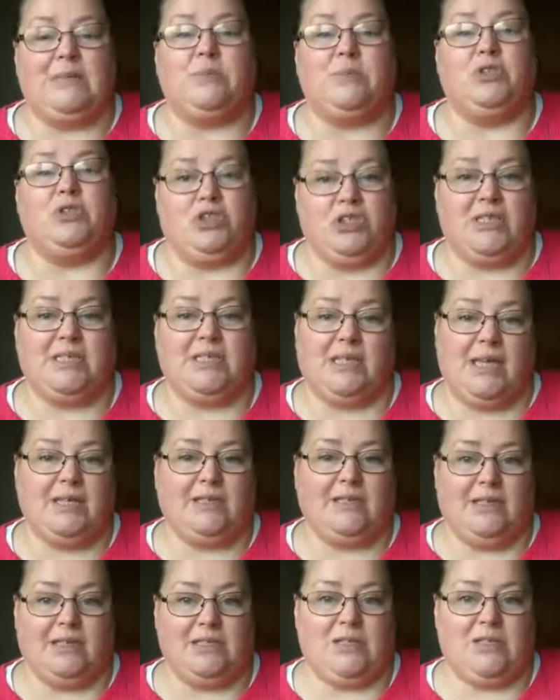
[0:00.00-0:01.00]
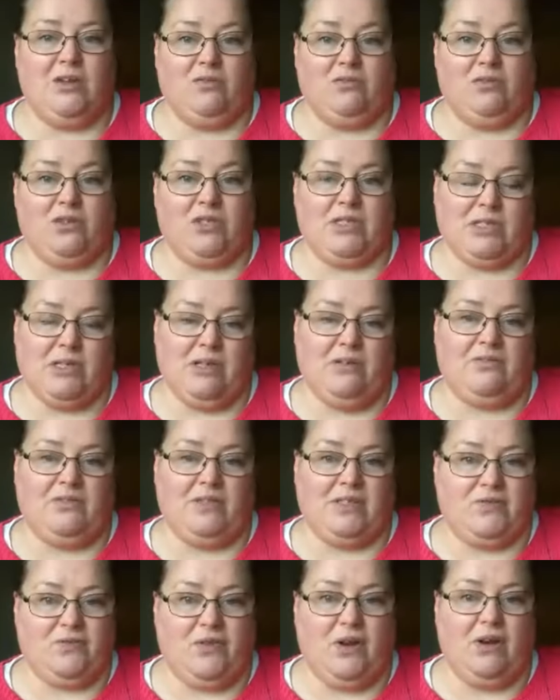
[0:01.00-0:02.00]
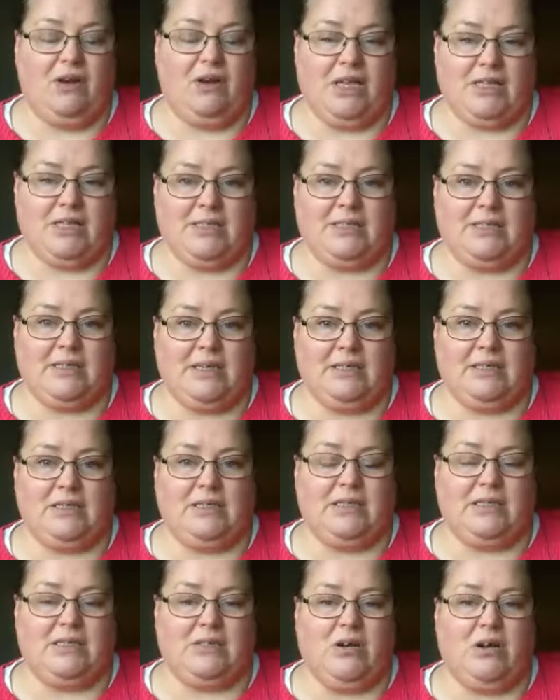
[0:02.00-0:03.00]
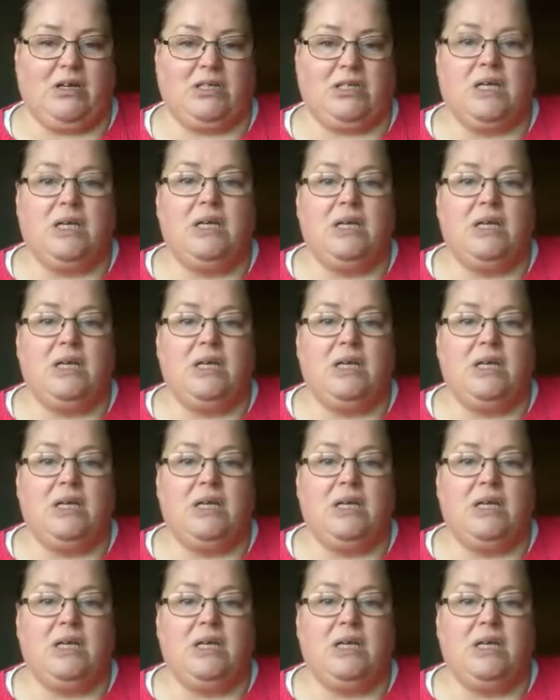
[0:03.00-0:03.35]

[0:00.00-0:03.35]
but just take that time for yourself. It's as I said at the start,